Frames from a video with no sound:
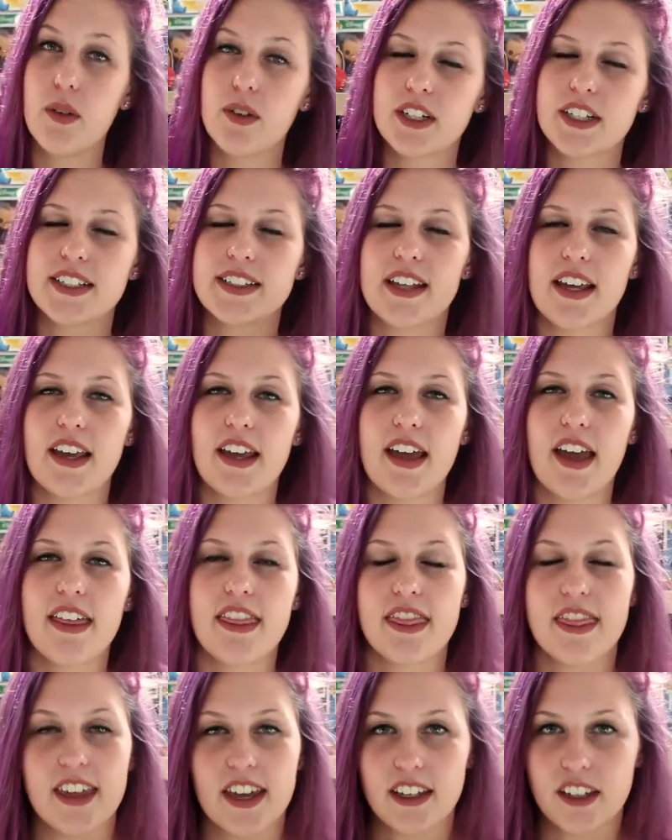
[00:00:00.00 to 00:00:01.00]
want to say
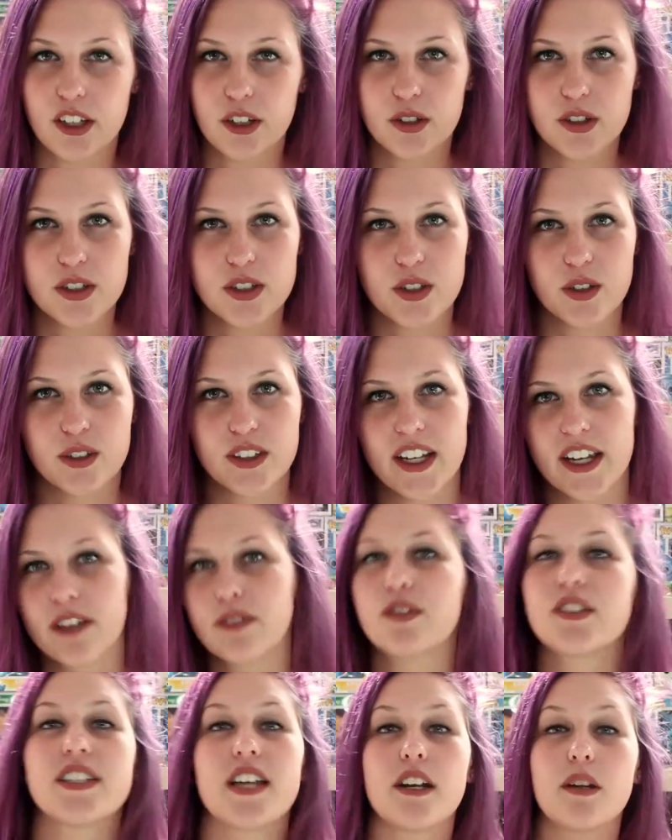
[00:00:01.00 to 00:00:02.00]
thank you to Sonya
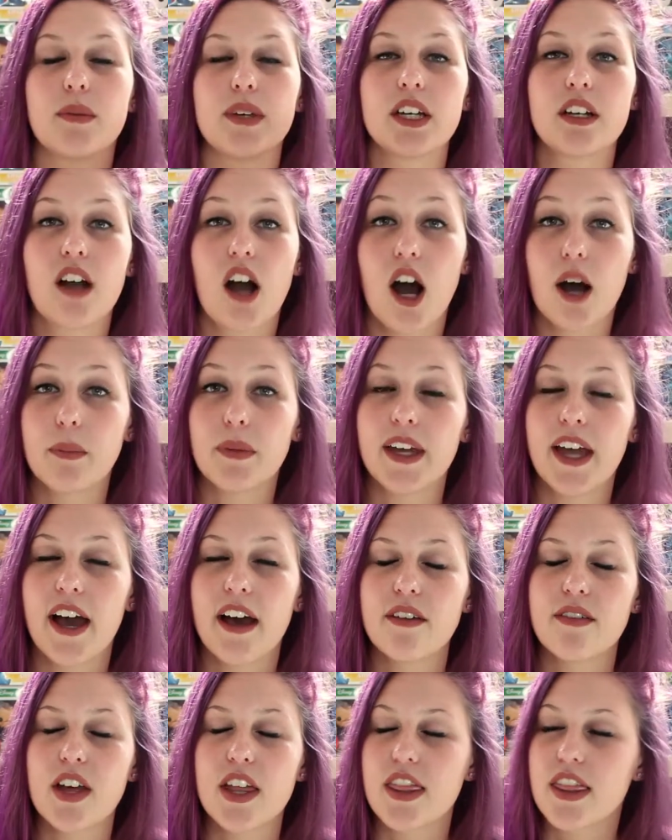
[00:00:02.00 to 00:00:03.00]
for sending me a copy
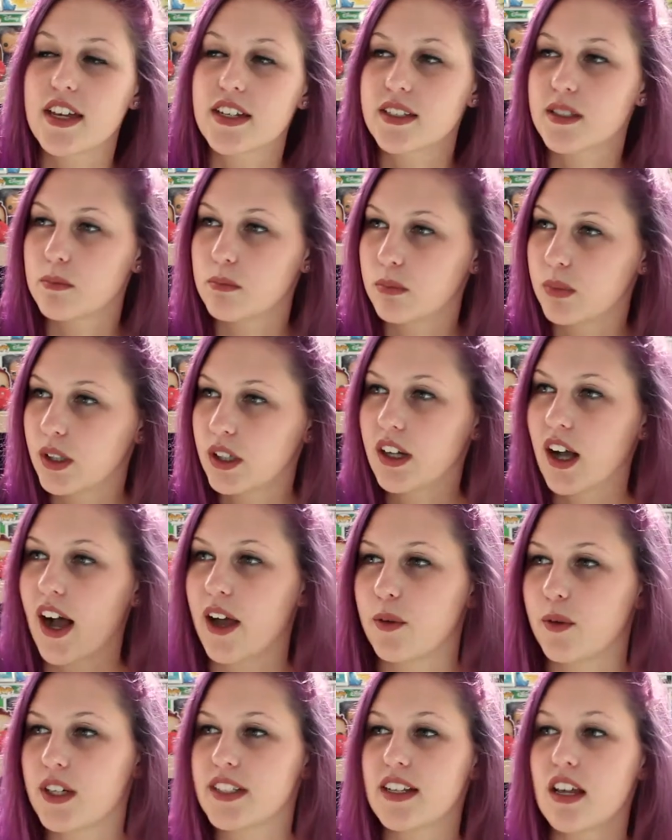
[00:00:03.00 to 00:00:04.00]
of this book.
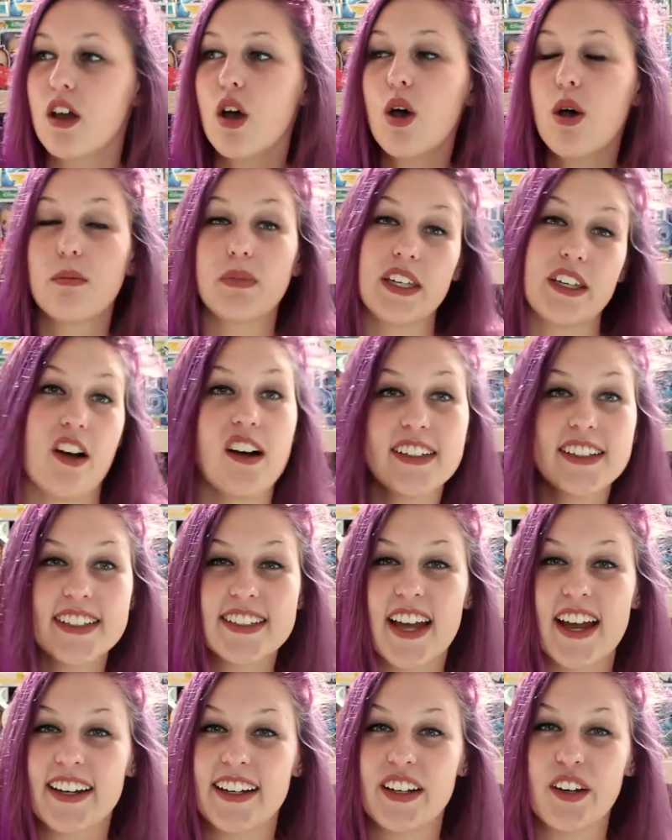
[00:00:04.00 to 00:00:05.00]
I was beyond
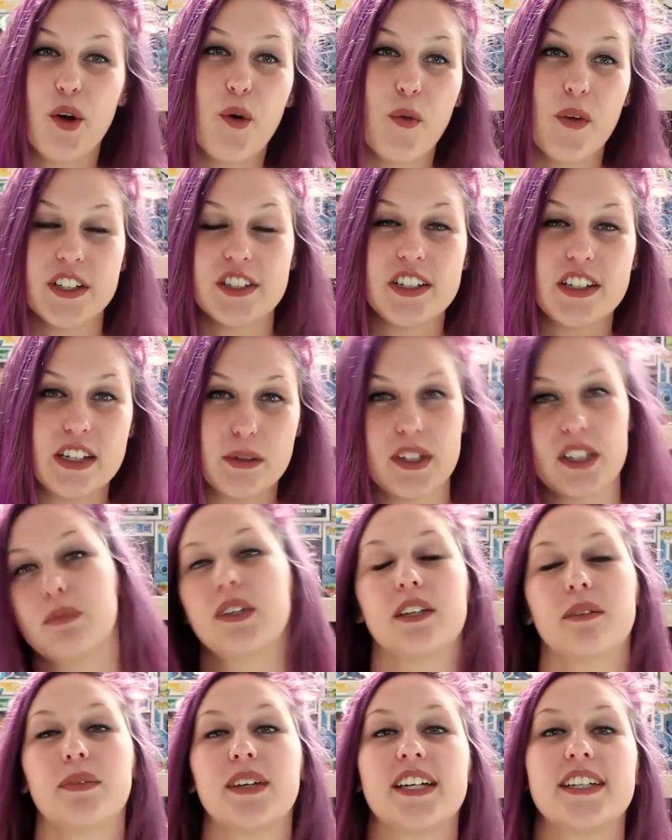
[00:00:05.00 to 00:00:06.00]
excited when she
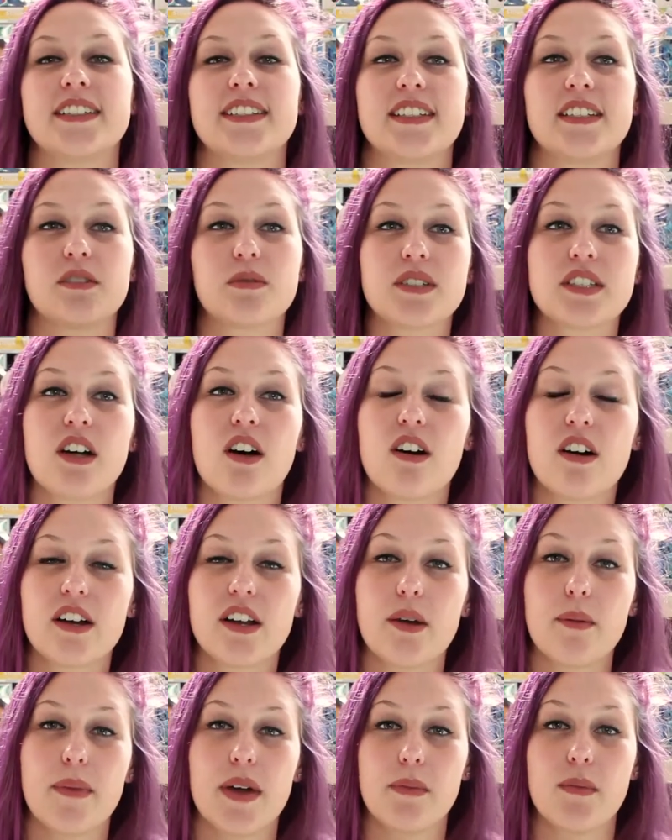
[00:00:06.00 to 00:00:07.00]
emailed me. Because this was
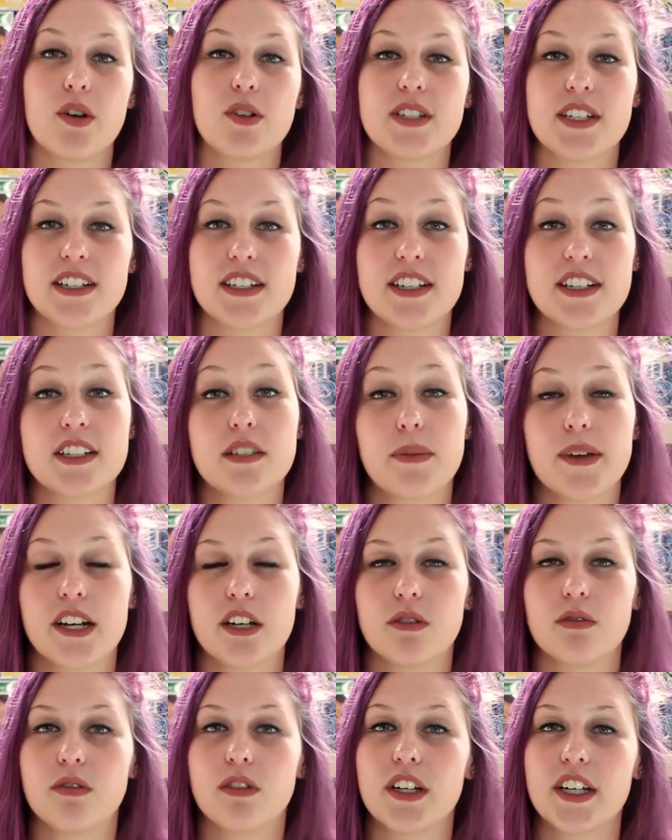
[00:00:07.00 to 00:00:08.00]
on my most
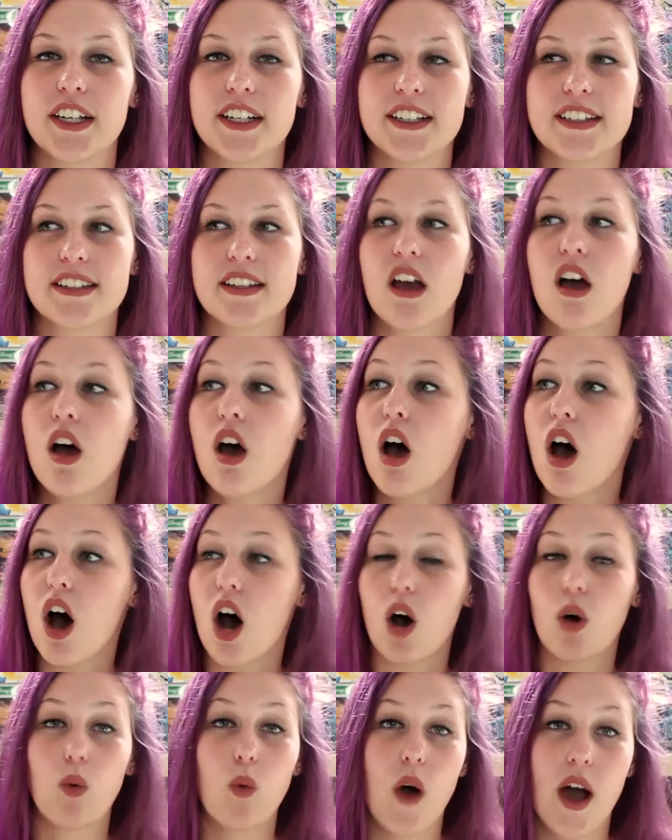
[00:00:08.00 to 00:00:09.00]
anticipated reads
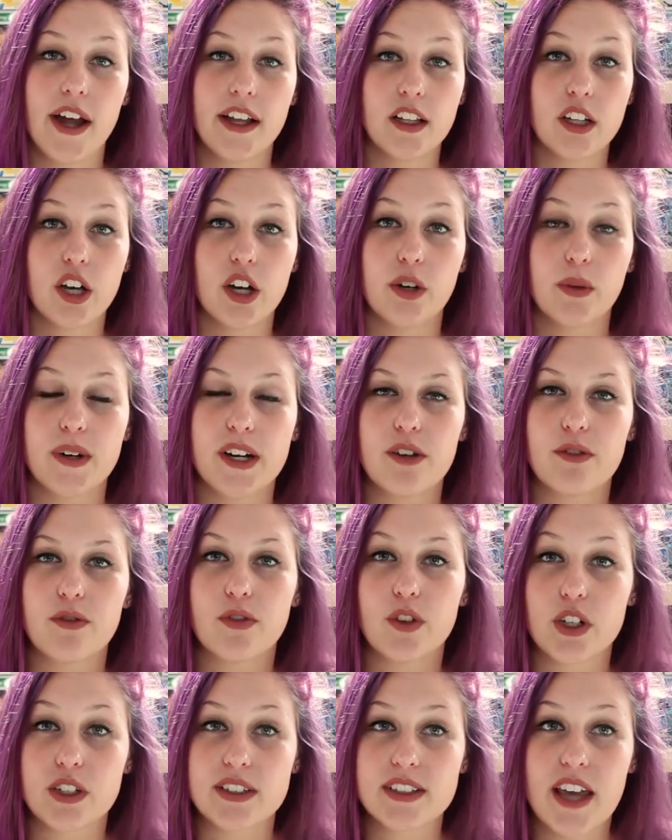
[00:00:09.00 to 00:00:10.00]
a while ago when it
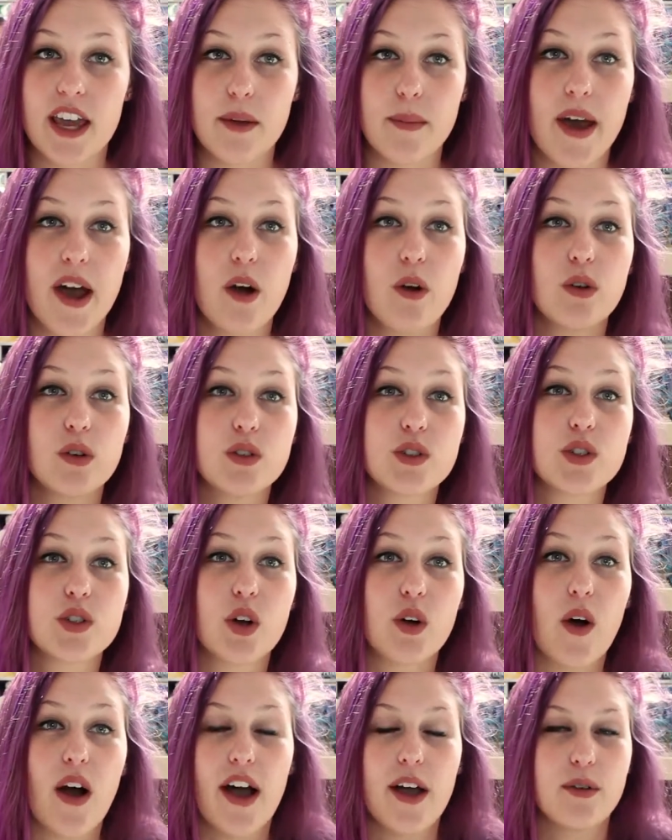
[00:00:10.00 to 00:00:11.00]
first came out,
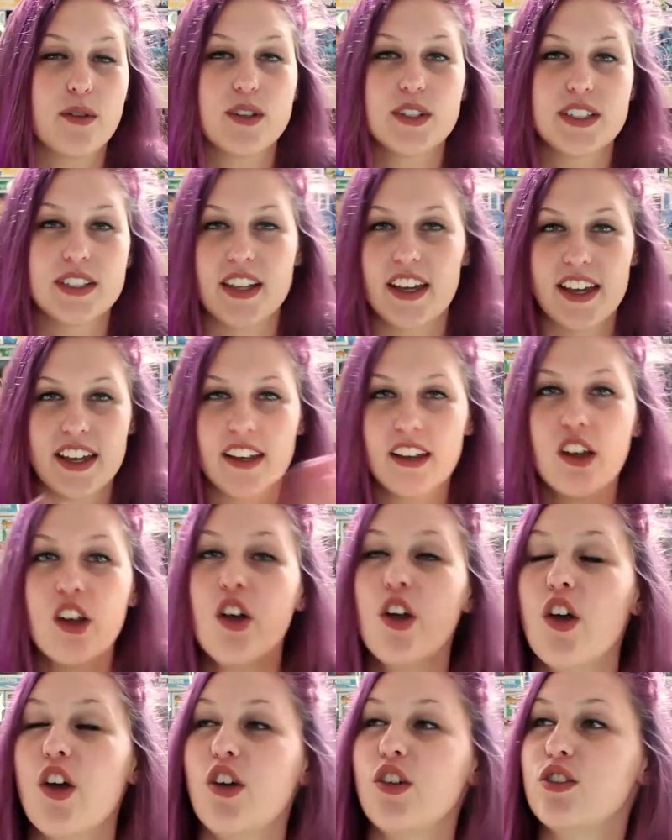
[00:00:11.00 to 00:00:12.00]
so I was like
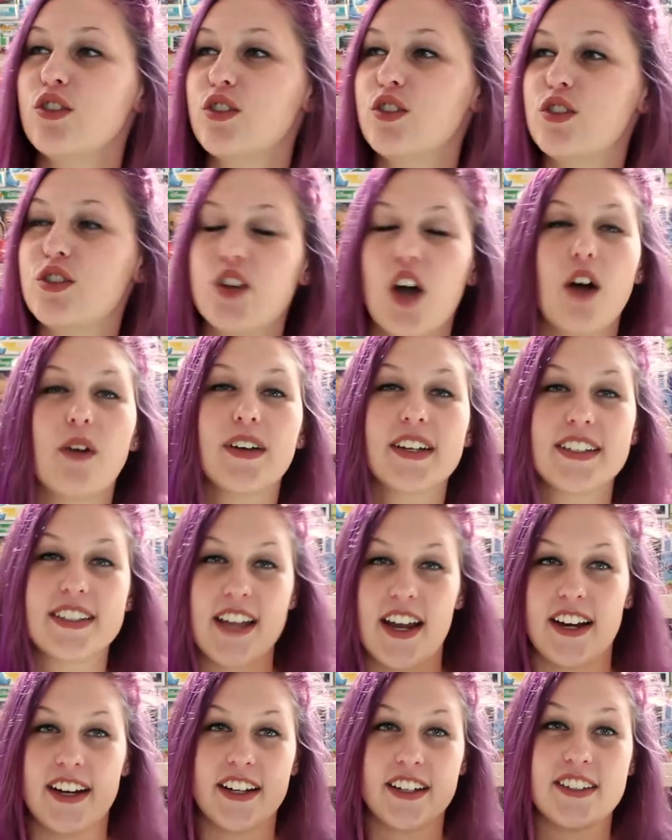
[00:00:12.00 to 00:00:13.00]
so
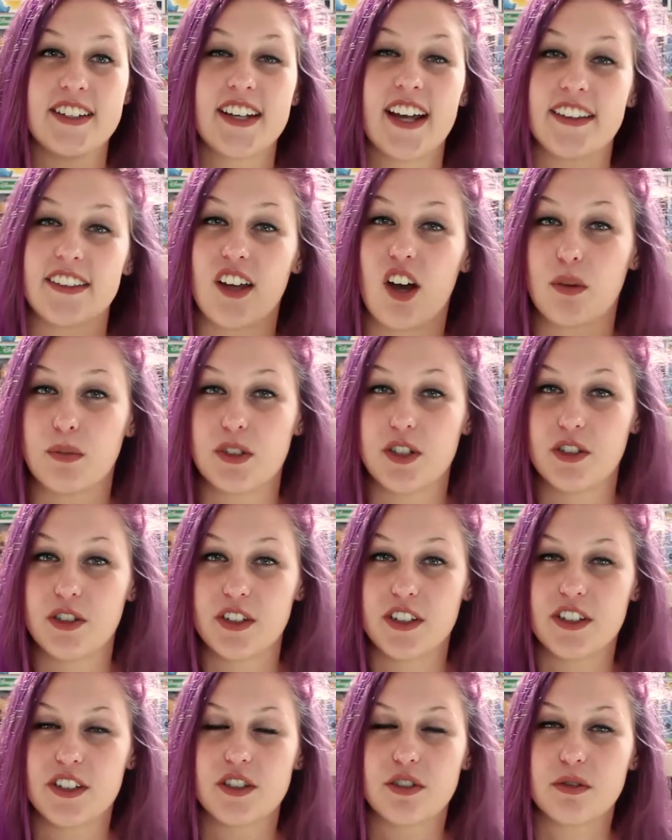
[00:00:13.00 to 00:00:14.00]
excited to get the
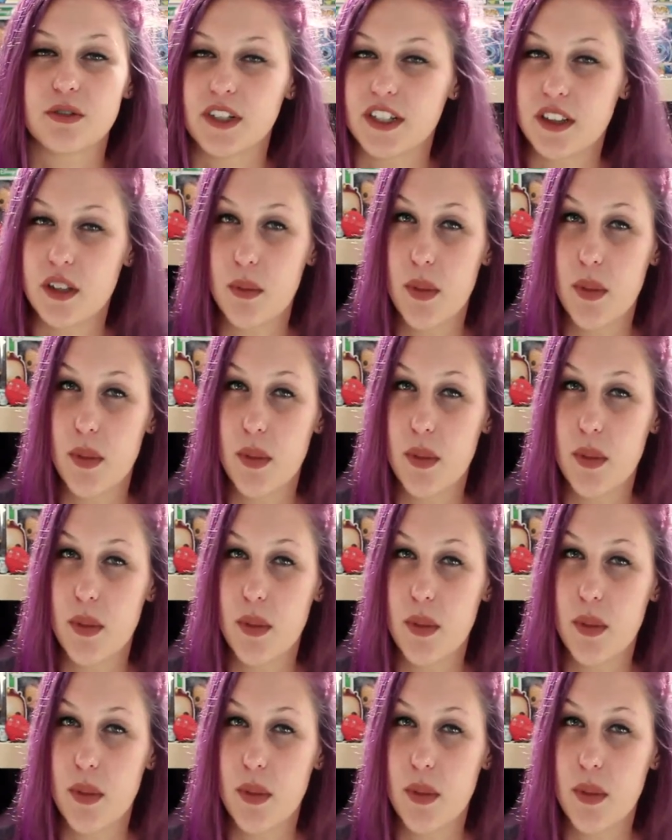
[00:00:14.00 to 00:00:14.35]
opportunity to read the